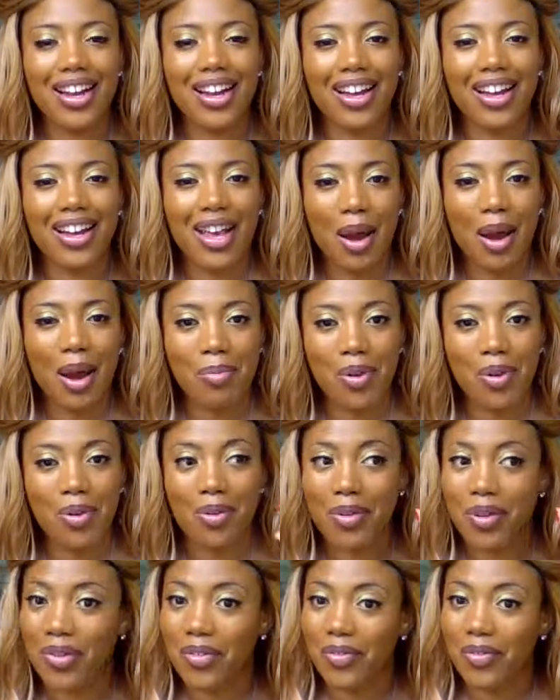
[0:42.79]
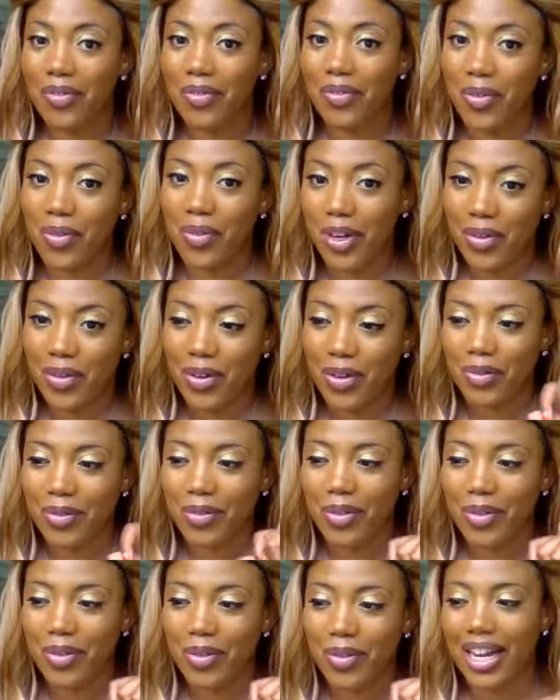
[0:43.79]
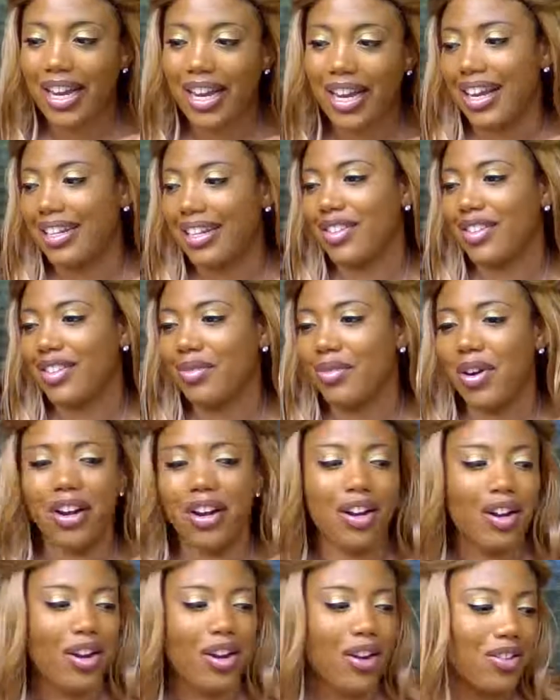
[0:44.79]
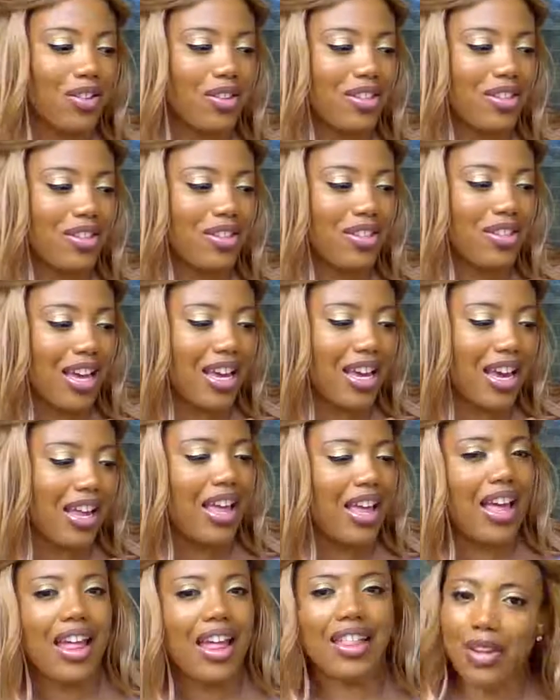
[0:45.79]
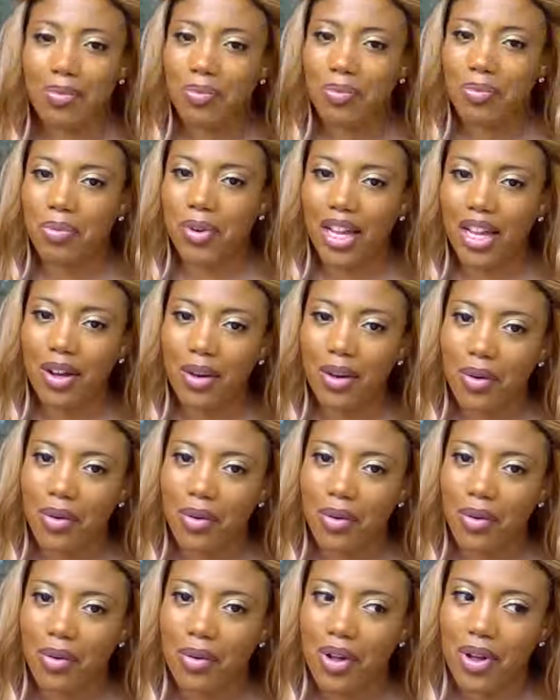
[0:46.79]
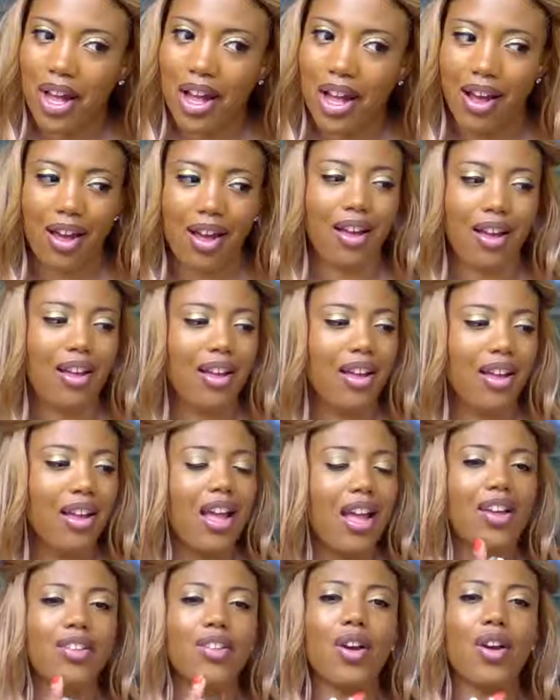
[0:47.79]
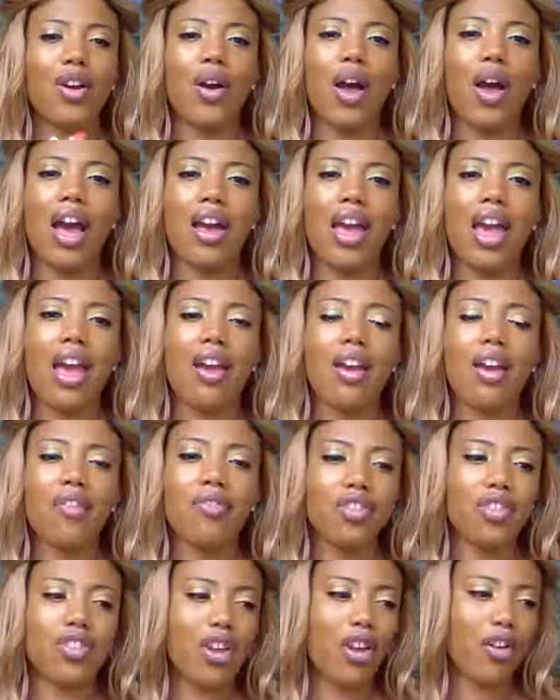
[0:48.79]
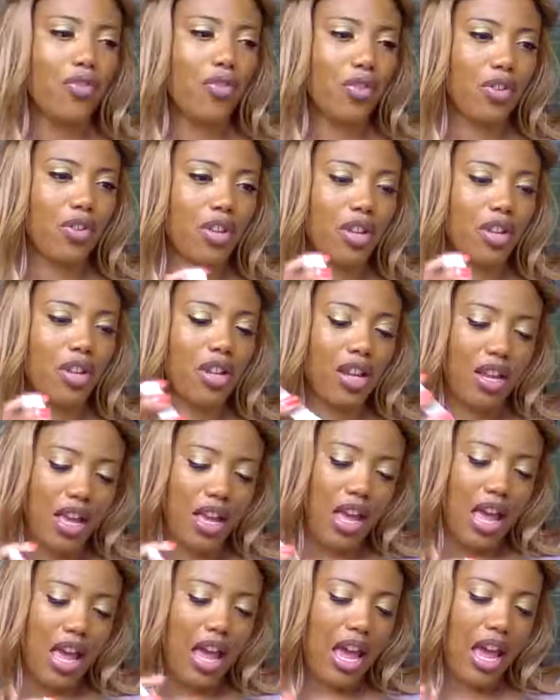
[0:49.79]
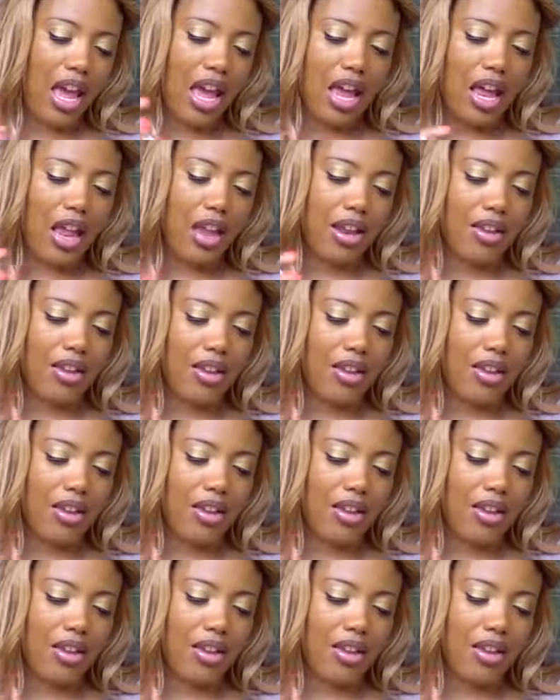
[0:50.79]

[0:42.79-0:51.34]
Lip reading: Capricorn, for your reading, since you are an earth sign. That's pretty cool, huh? So I have shuffled. And